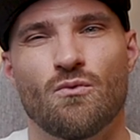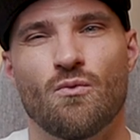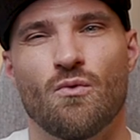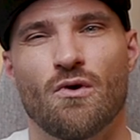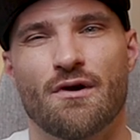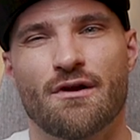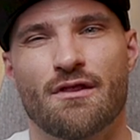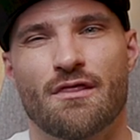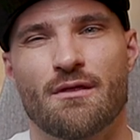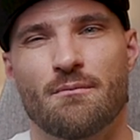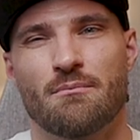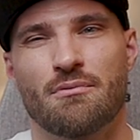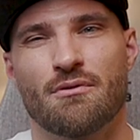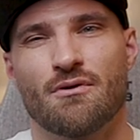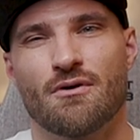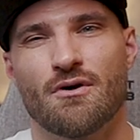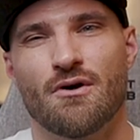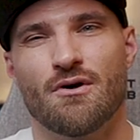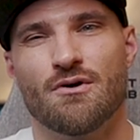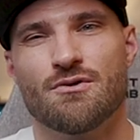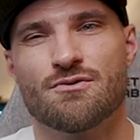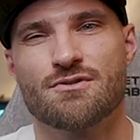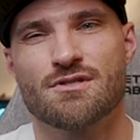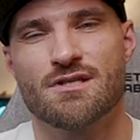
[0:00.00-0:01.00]
one of the
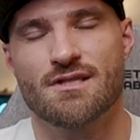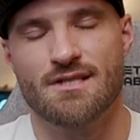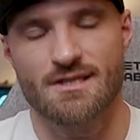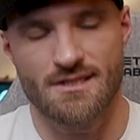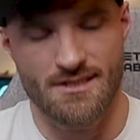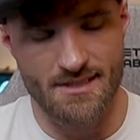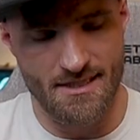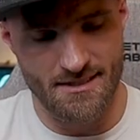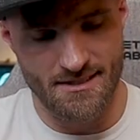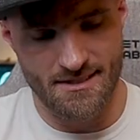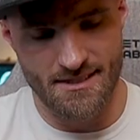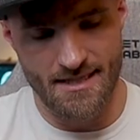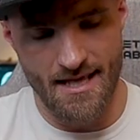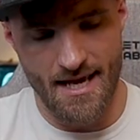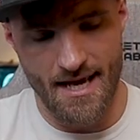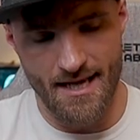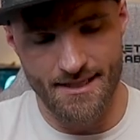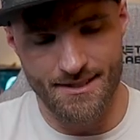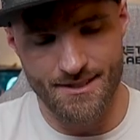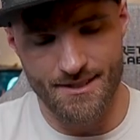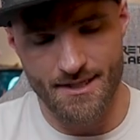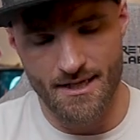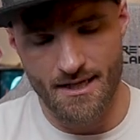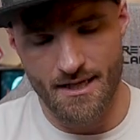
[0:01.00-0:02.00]
pros in the sense
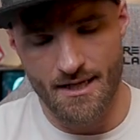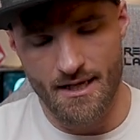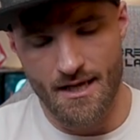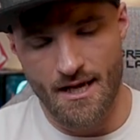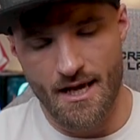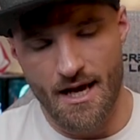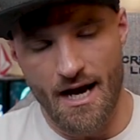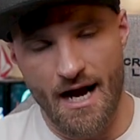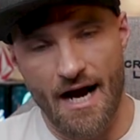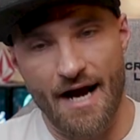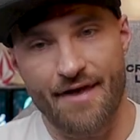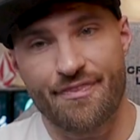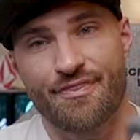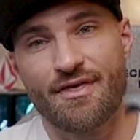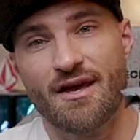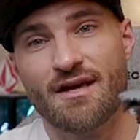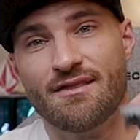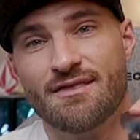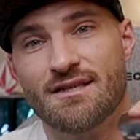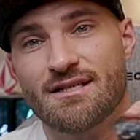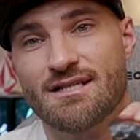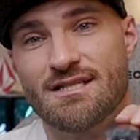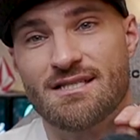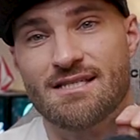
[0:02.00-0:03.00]
that I
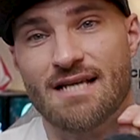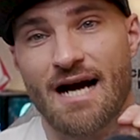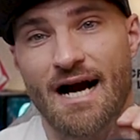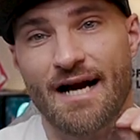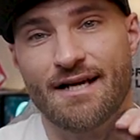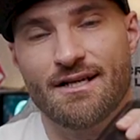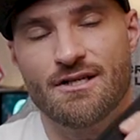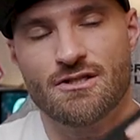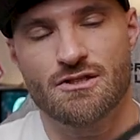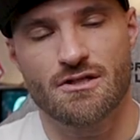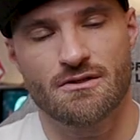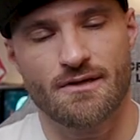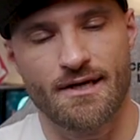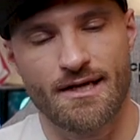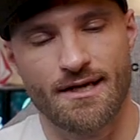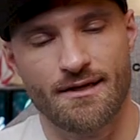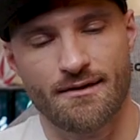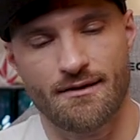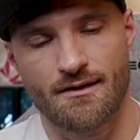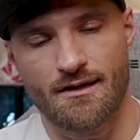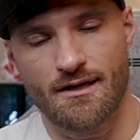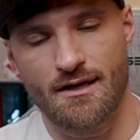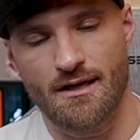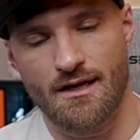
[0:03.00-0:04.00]
think the design is
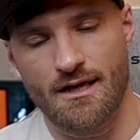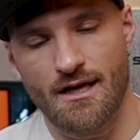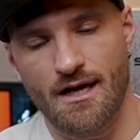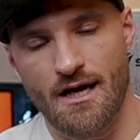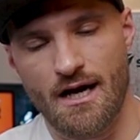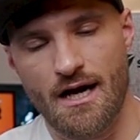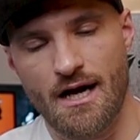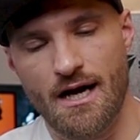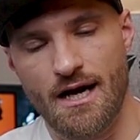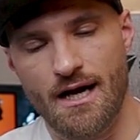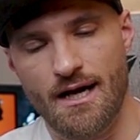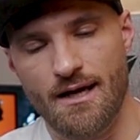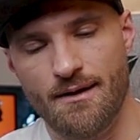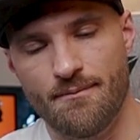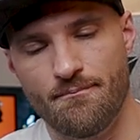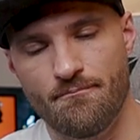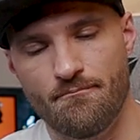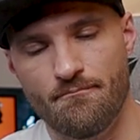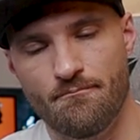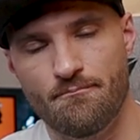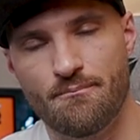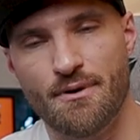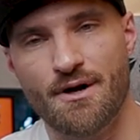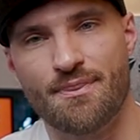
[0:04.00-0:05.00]
great,
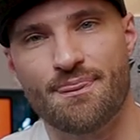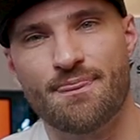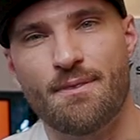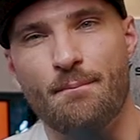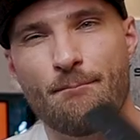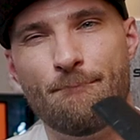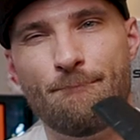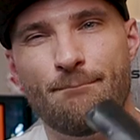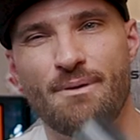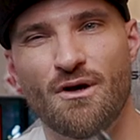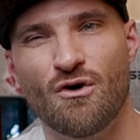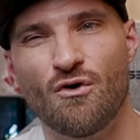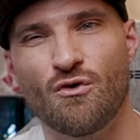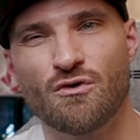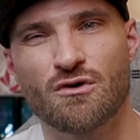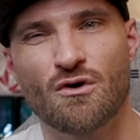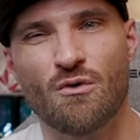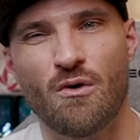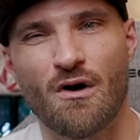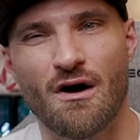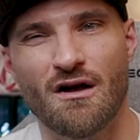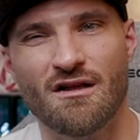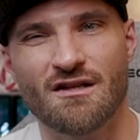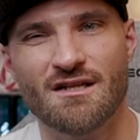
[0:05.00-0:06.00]
um, but the build
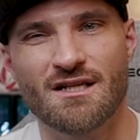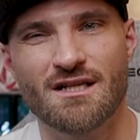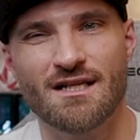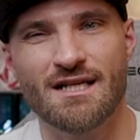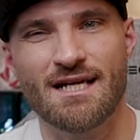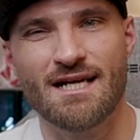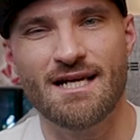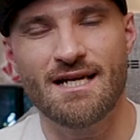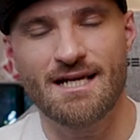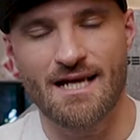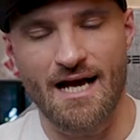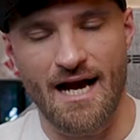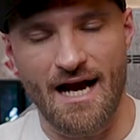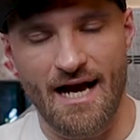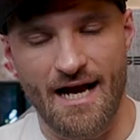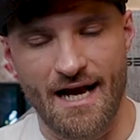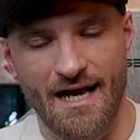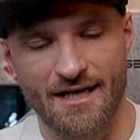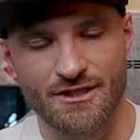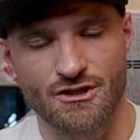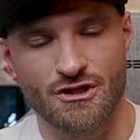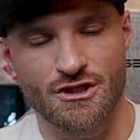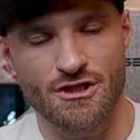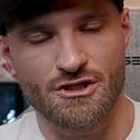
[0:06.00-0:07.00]
quality
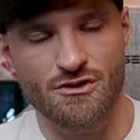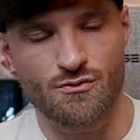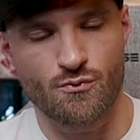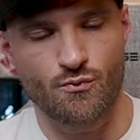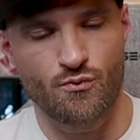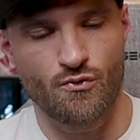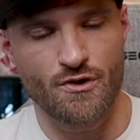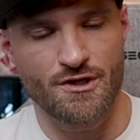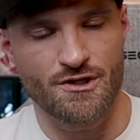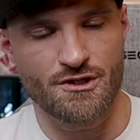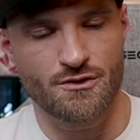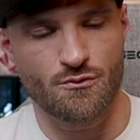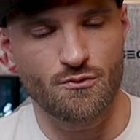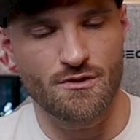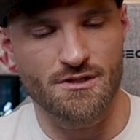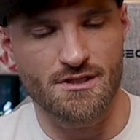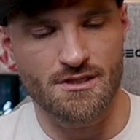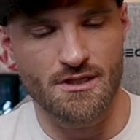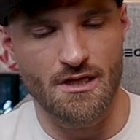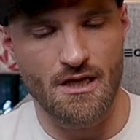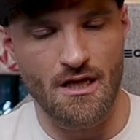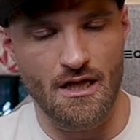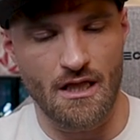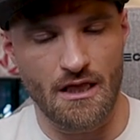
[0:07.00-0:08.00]
I just wish
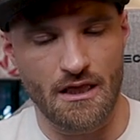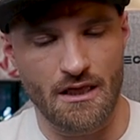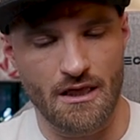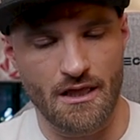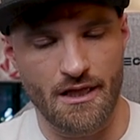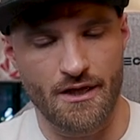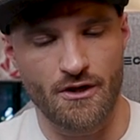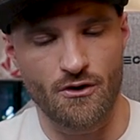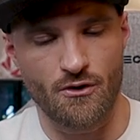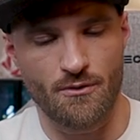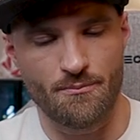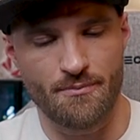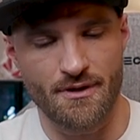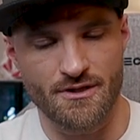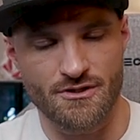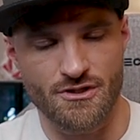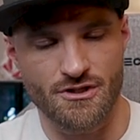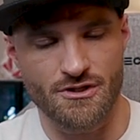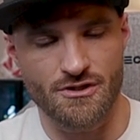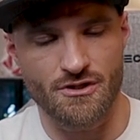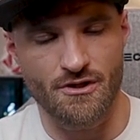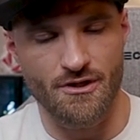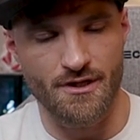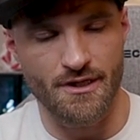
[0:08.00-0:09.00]
was a little bit
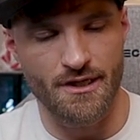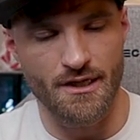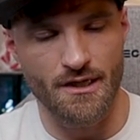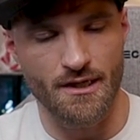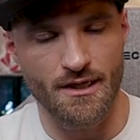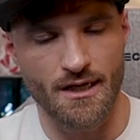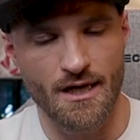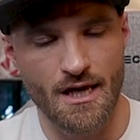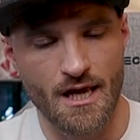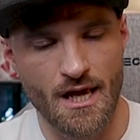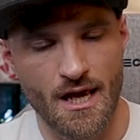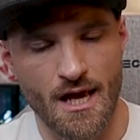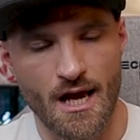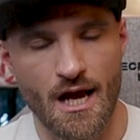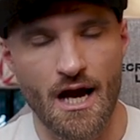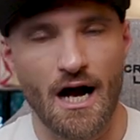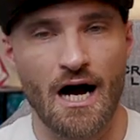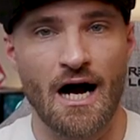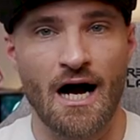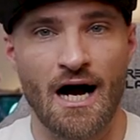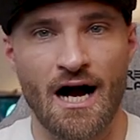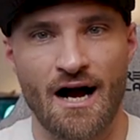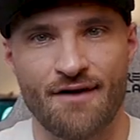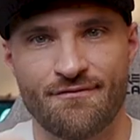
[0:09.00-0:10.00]
sturdier.
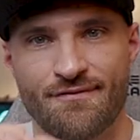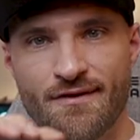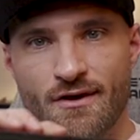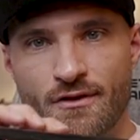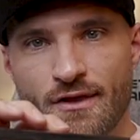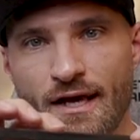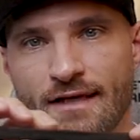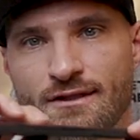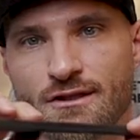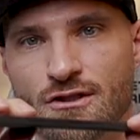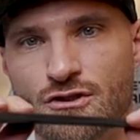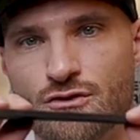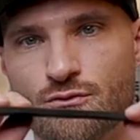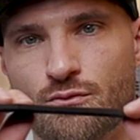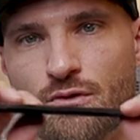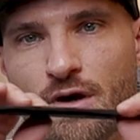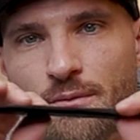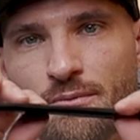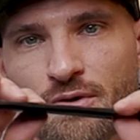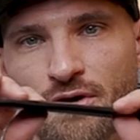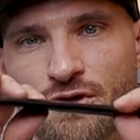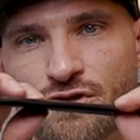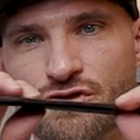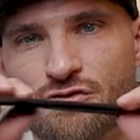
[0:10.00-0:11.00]
Uh, I feel like this
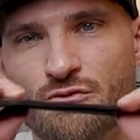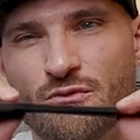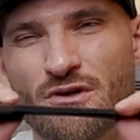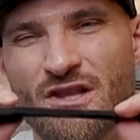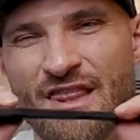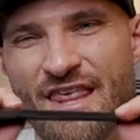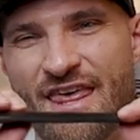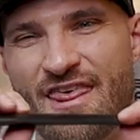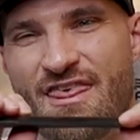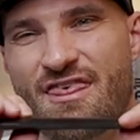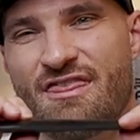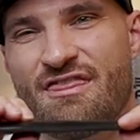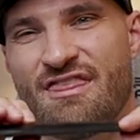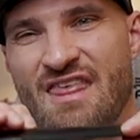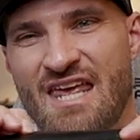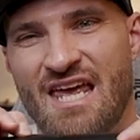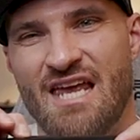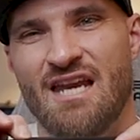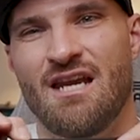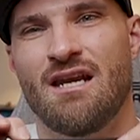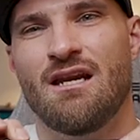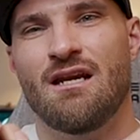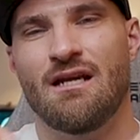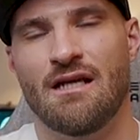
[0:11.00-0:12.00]
rubber is really
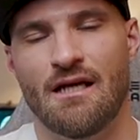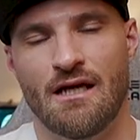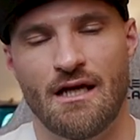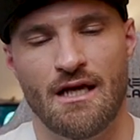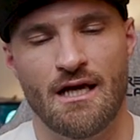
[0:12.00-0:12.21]
thin